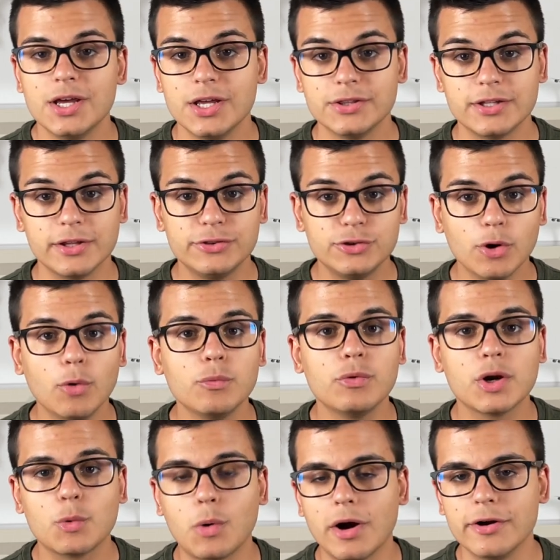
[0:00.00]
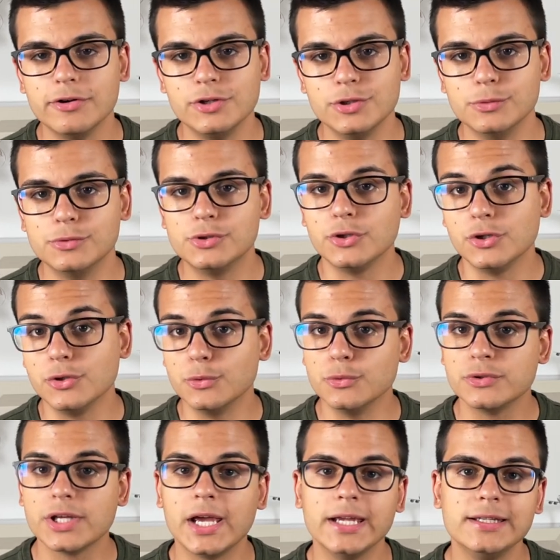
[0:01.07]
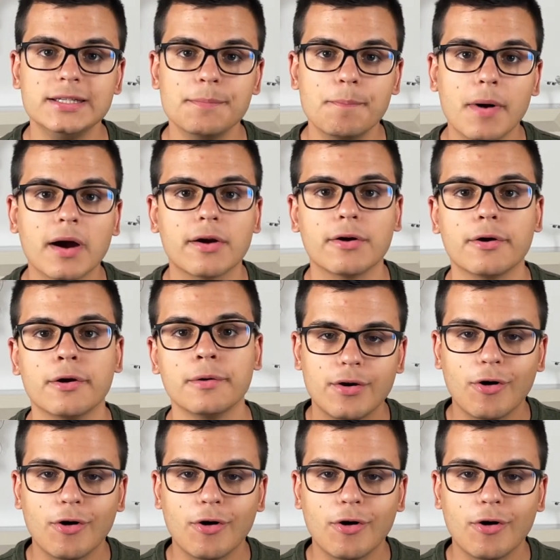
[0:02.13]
that don't require you to use a debugger.